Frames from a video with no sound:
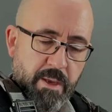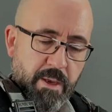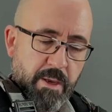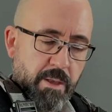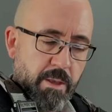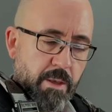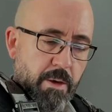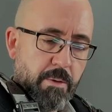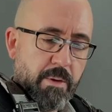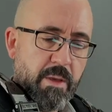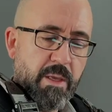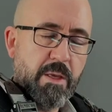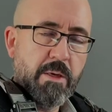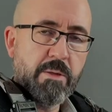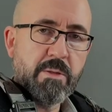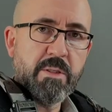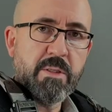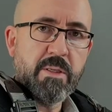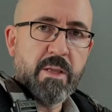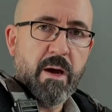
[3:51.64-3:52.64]
you can
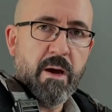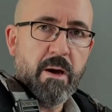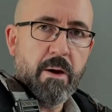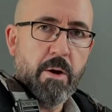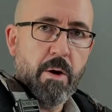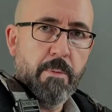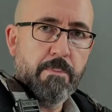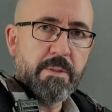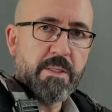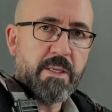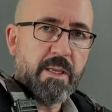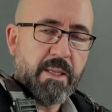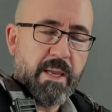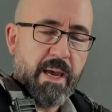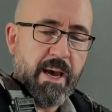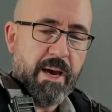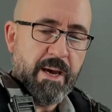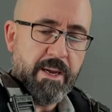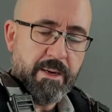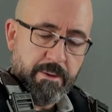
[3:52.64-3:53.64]
use the opposite
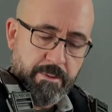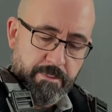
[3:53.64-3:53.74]
hand,